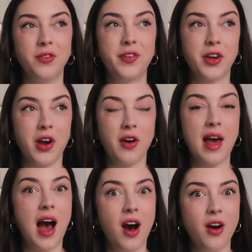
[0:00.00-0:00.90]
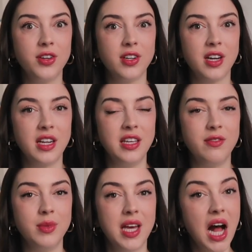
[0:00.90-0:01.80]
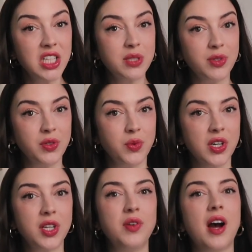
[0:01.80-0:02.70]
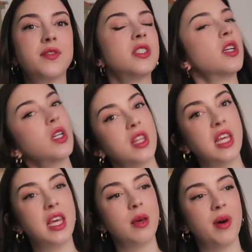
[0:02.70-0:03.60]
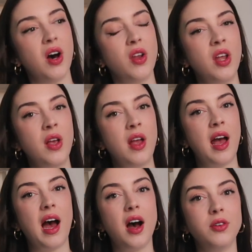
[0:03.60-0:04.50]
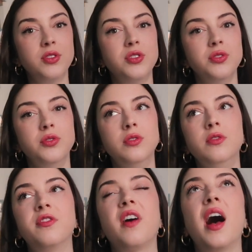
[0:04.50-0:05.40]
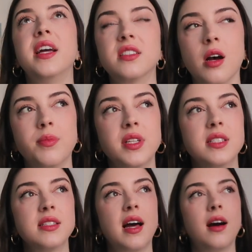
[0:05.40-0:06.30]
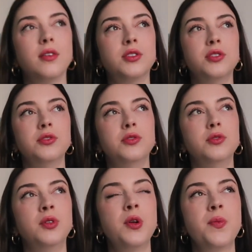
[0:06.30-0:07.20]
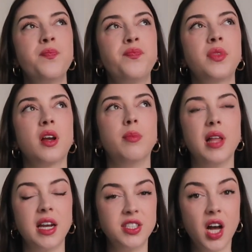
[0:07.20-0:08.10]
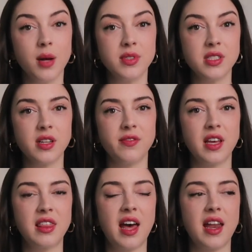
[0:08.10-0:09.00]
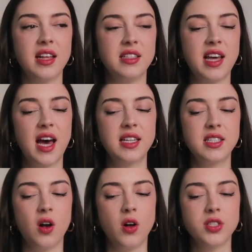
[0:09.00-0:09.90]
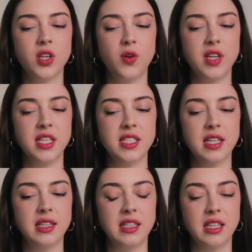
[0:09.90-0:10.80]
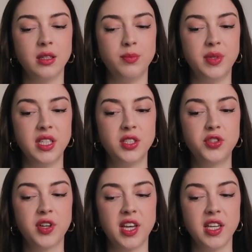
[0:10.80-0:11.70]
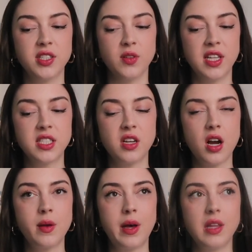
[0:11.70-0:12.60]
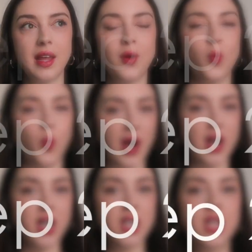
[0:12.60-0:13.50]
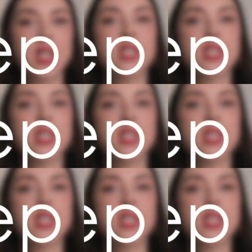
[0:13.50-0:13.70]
figure out how you're gonna even be eligible to work, you have to start thinking about how to find companies and how to apply to jobs and stuff like that. And that also is a little bit tricky. So let's talk about like where